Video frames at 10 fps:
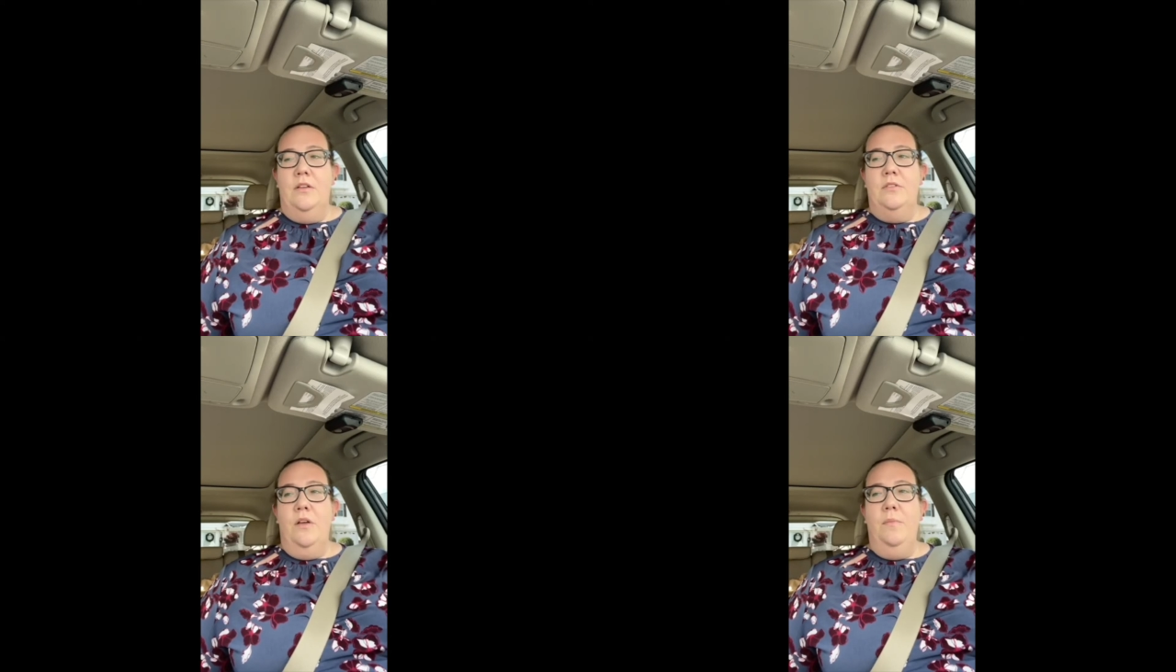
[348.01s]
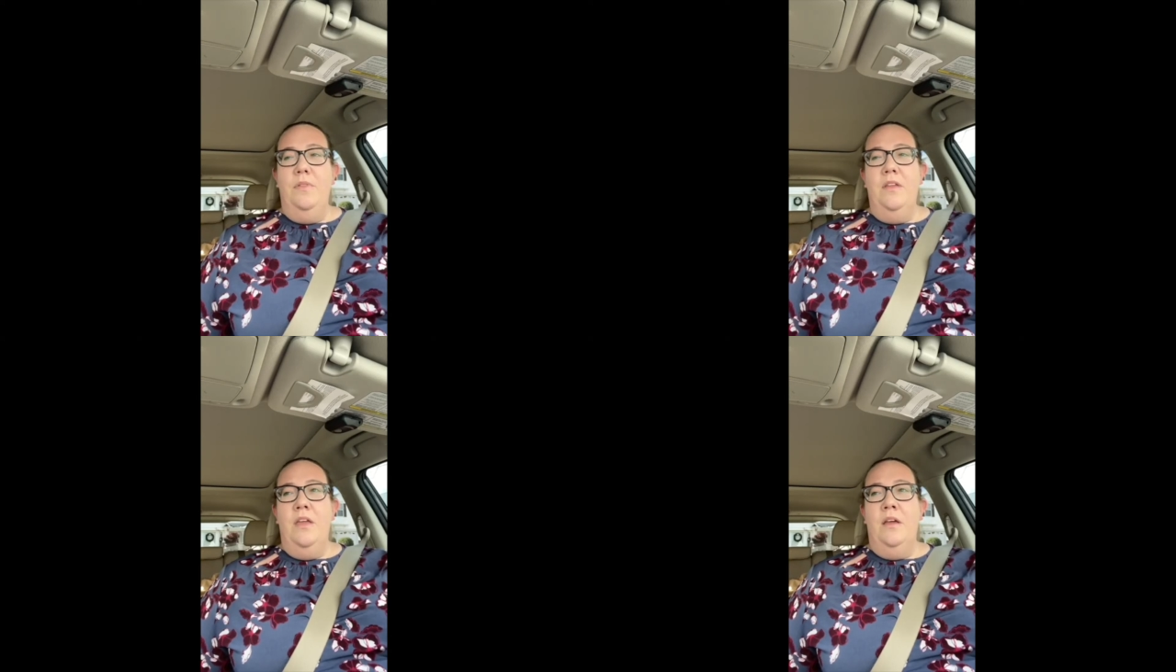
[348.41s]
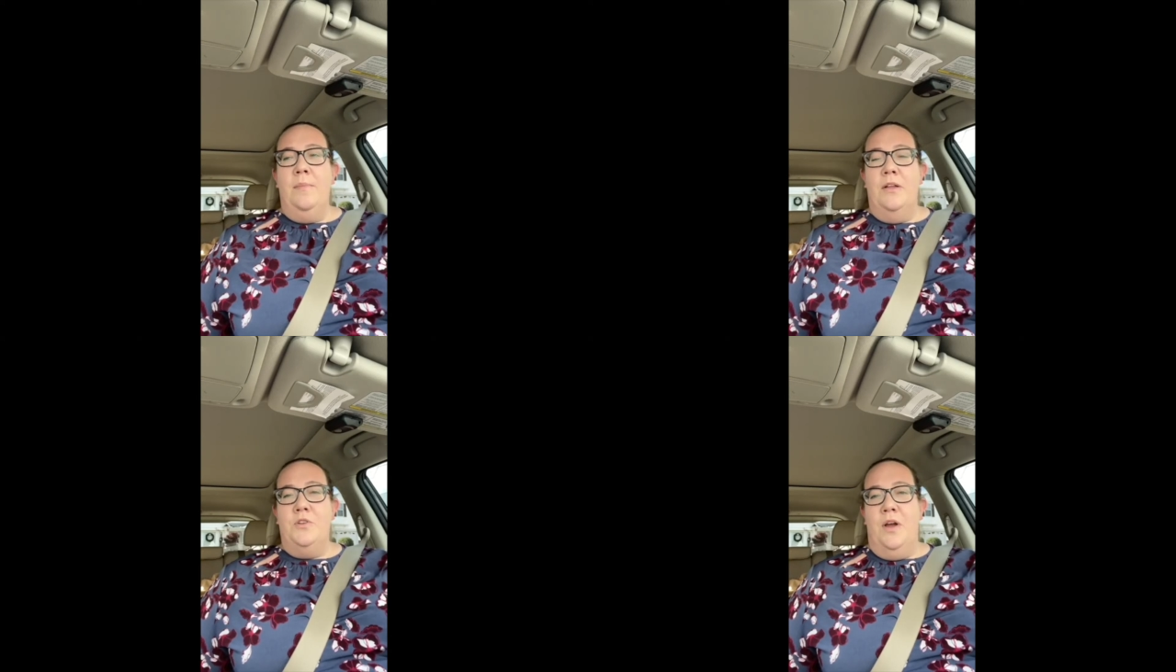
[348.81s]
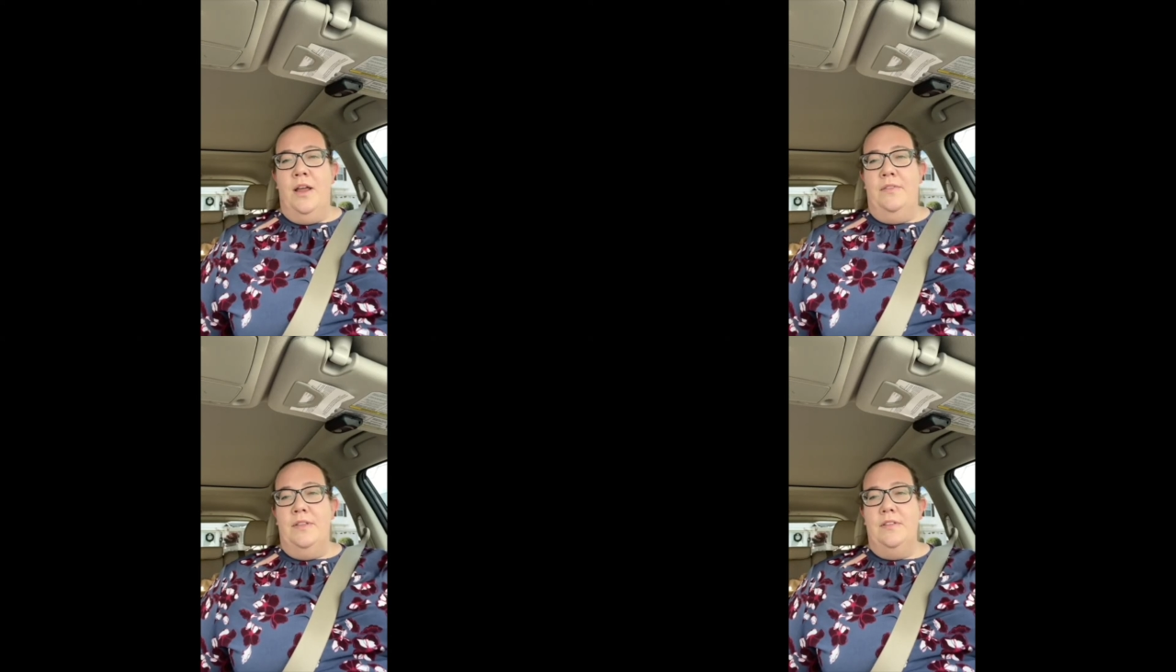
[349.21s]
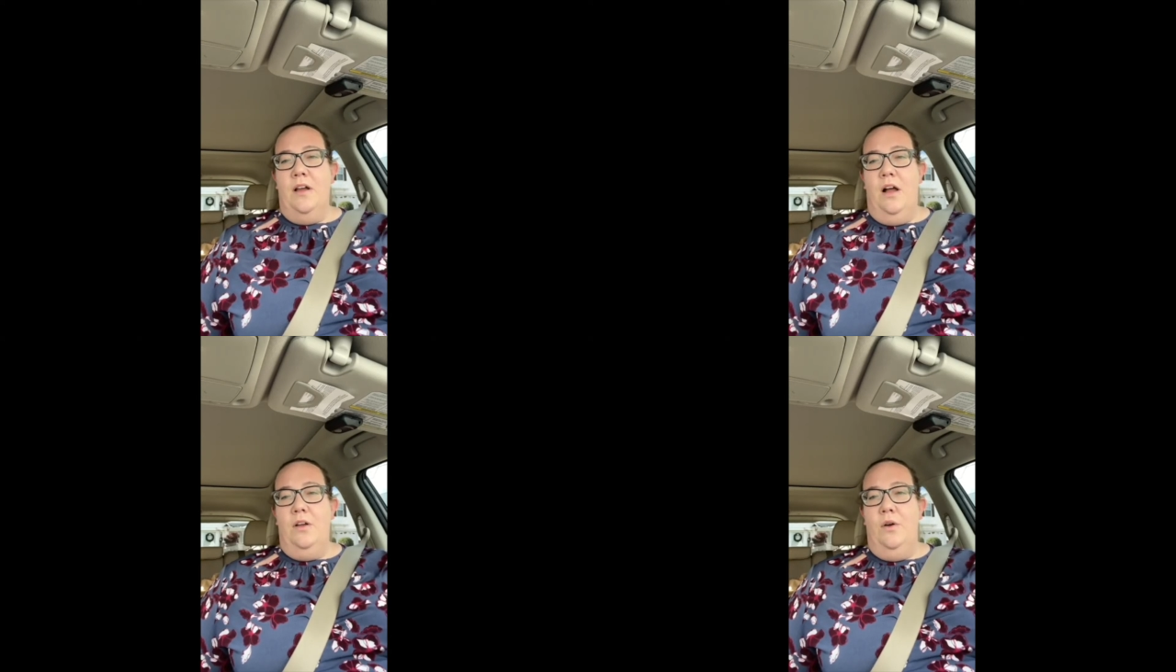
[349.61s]
So I'm thinking about trying these
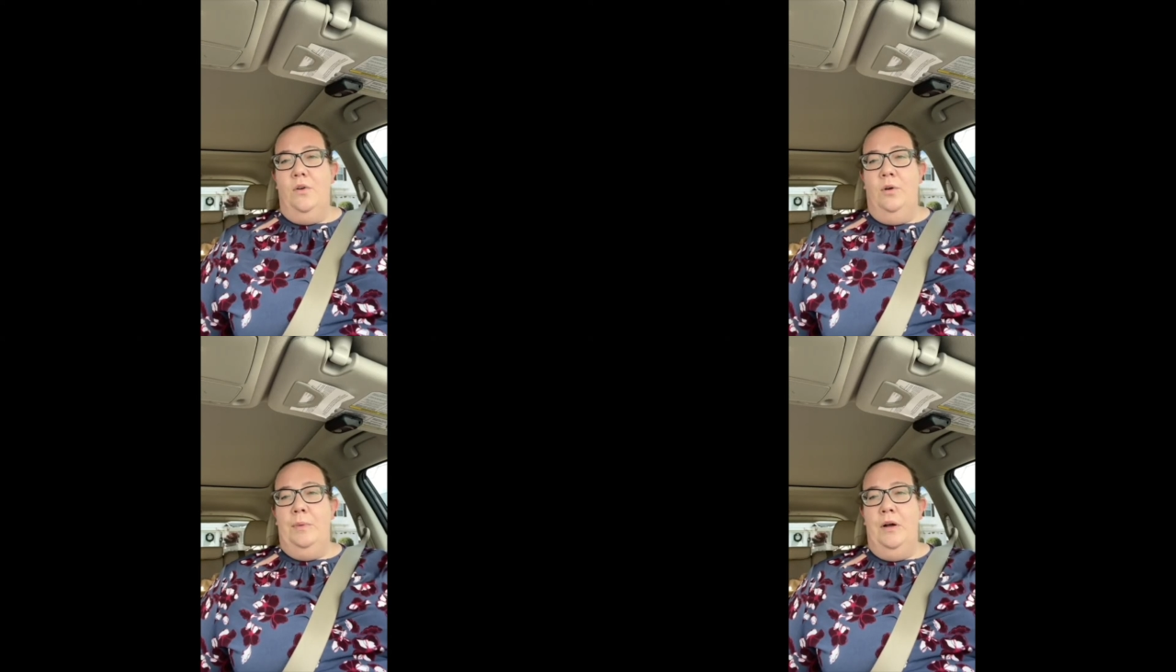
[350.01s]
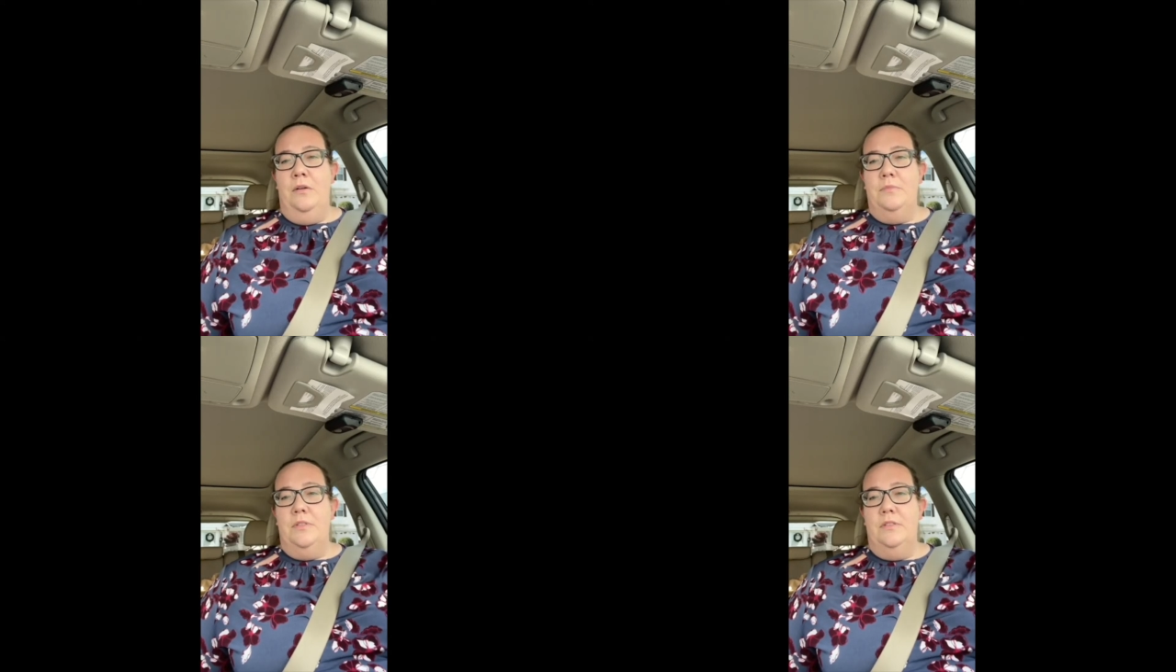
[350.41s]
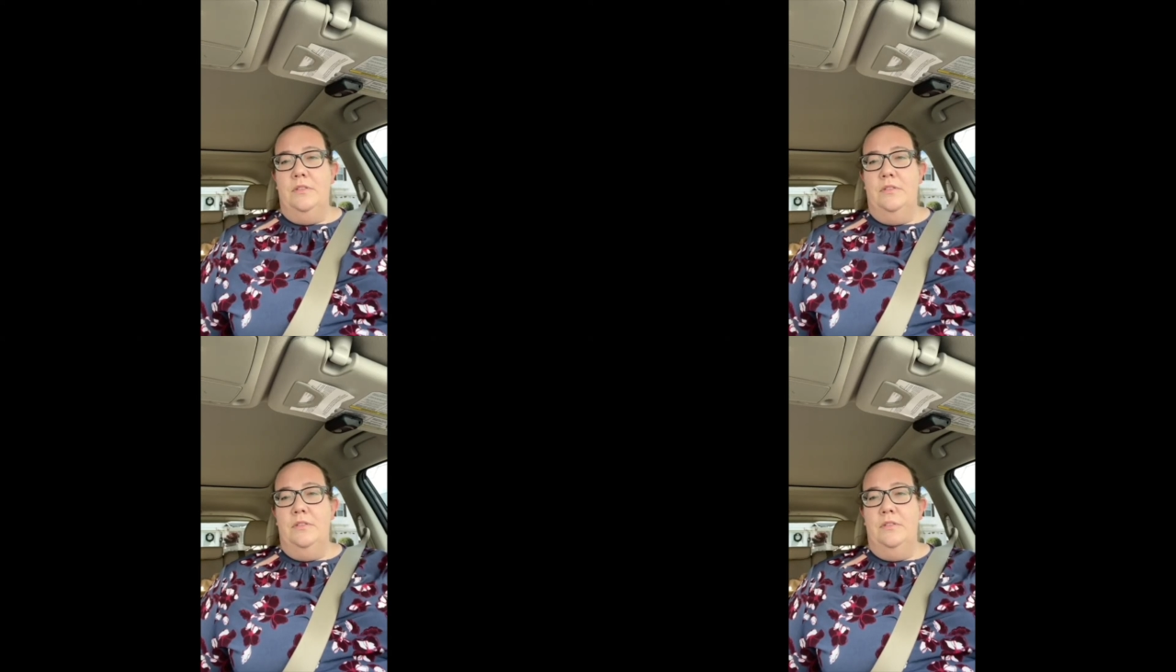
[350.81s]
hot cocoa bombs.